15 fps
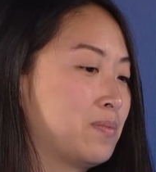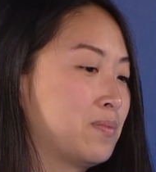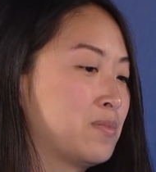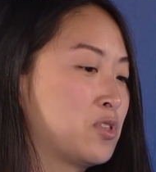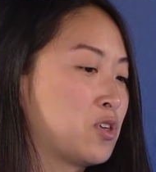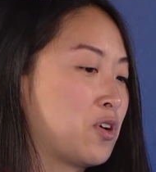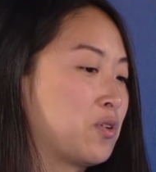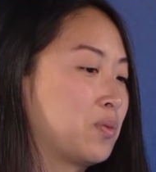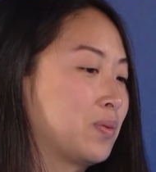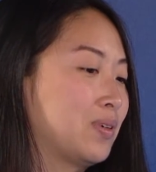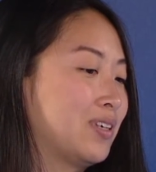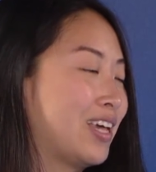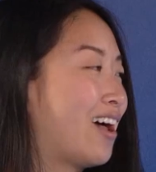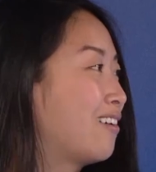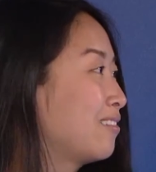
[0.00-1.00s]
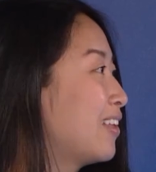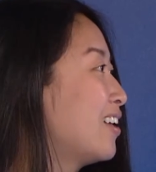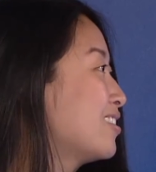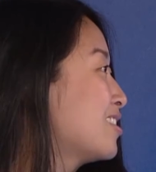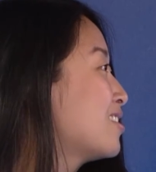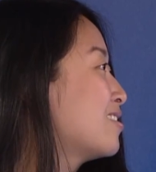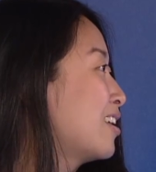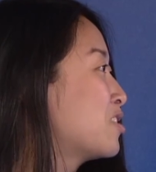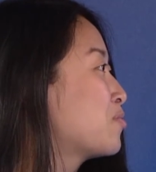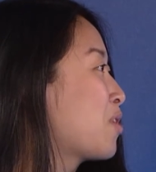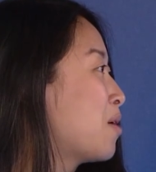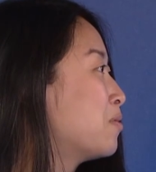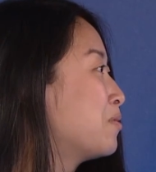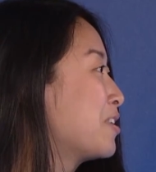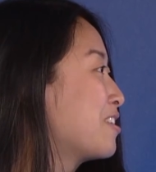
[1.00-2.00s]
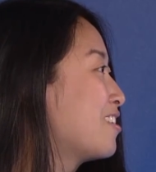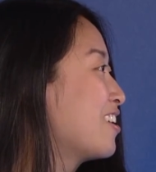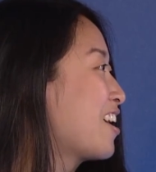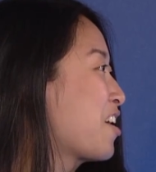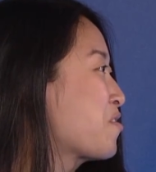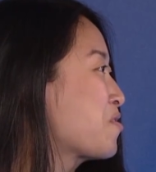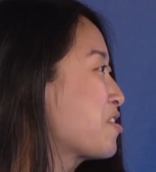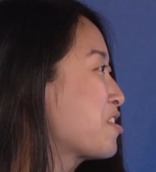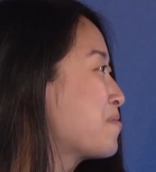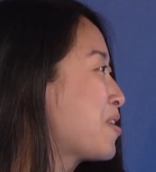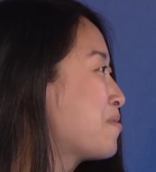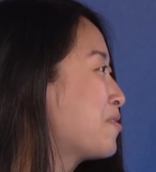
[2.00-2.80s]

So yeah, that's probably the thing I worry about